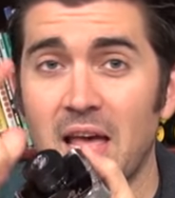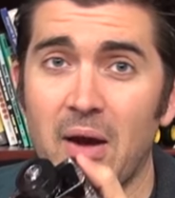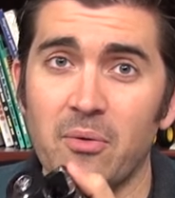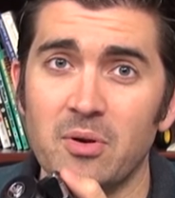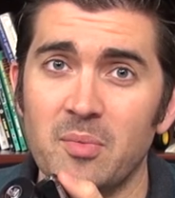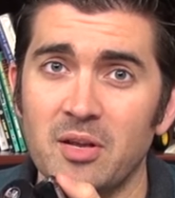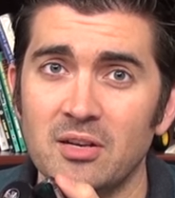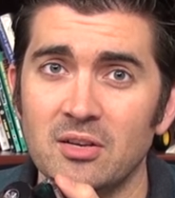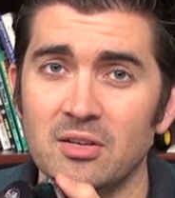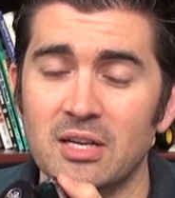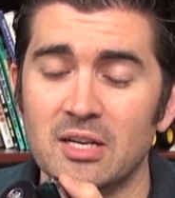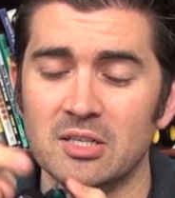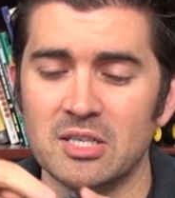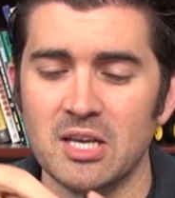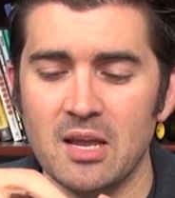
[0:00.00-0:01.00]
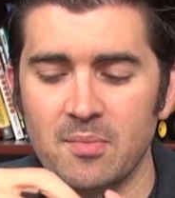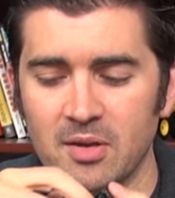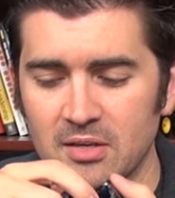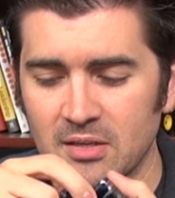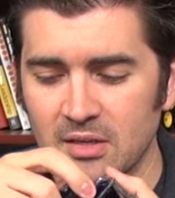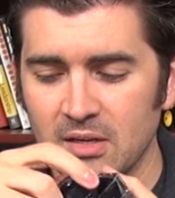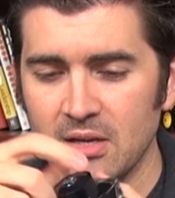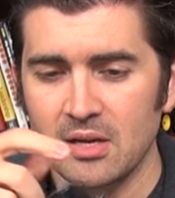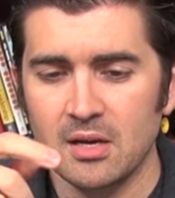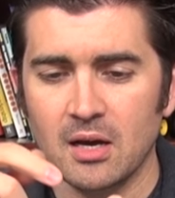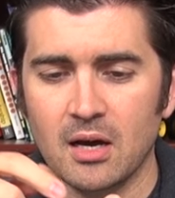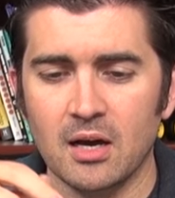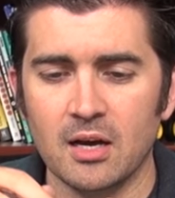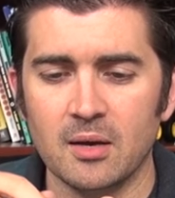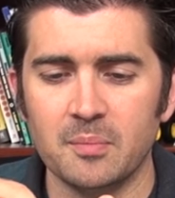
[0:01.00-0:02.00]
That would have been good entertainment,
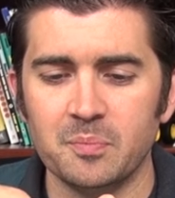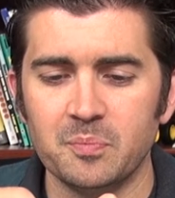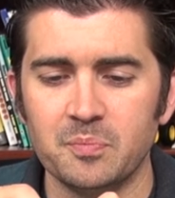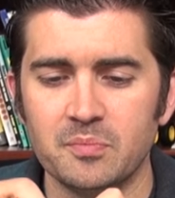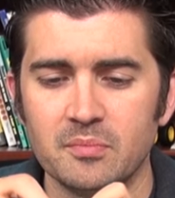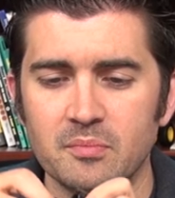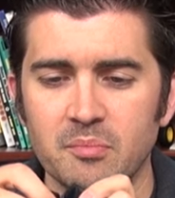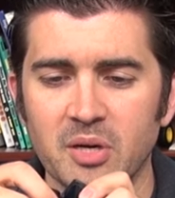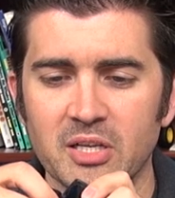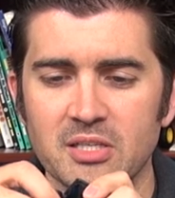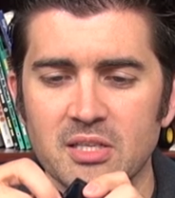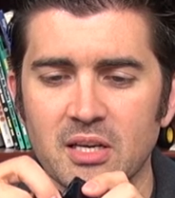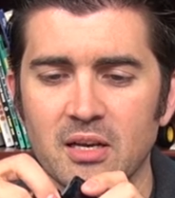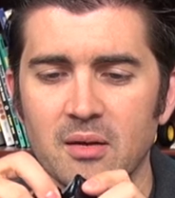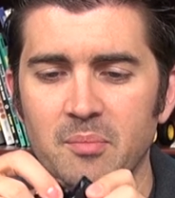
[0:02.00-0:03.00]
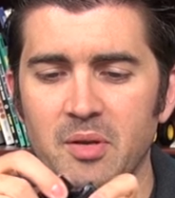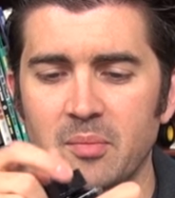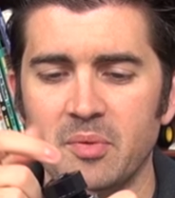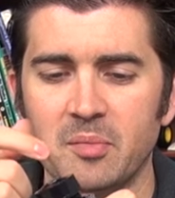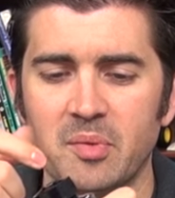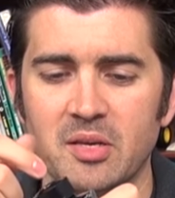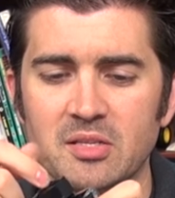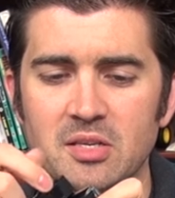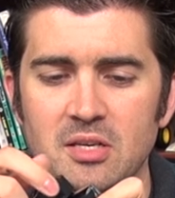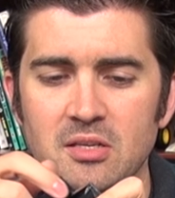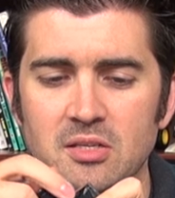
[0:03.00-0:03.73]
um, but uh, been a bit messy.